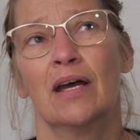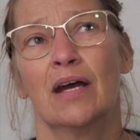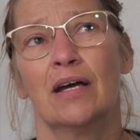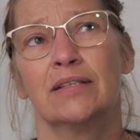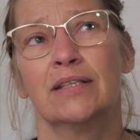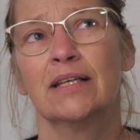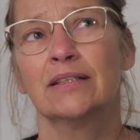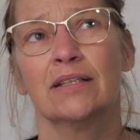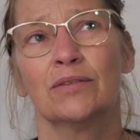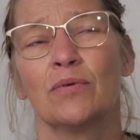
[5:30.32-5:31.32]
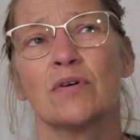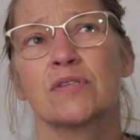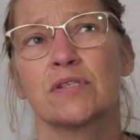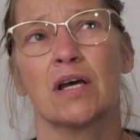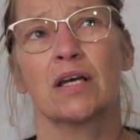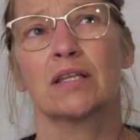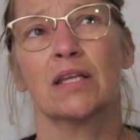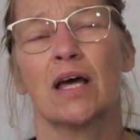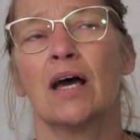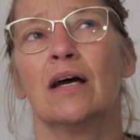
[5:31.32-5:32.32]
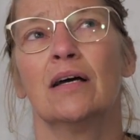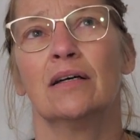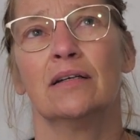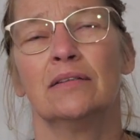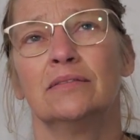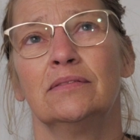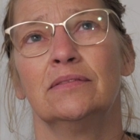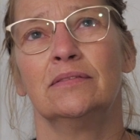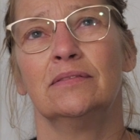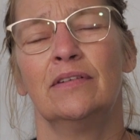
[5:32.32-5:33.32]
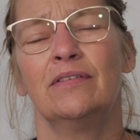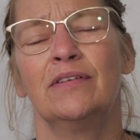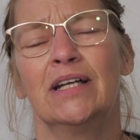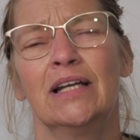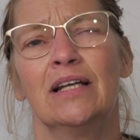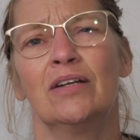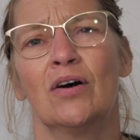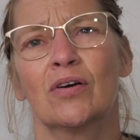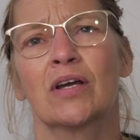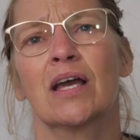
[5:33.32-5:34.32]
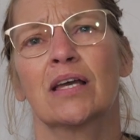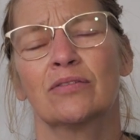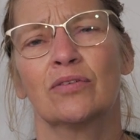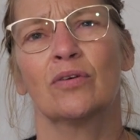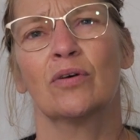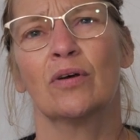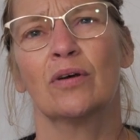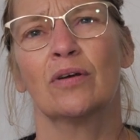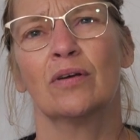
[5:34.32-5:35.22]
I think it was like the really longing to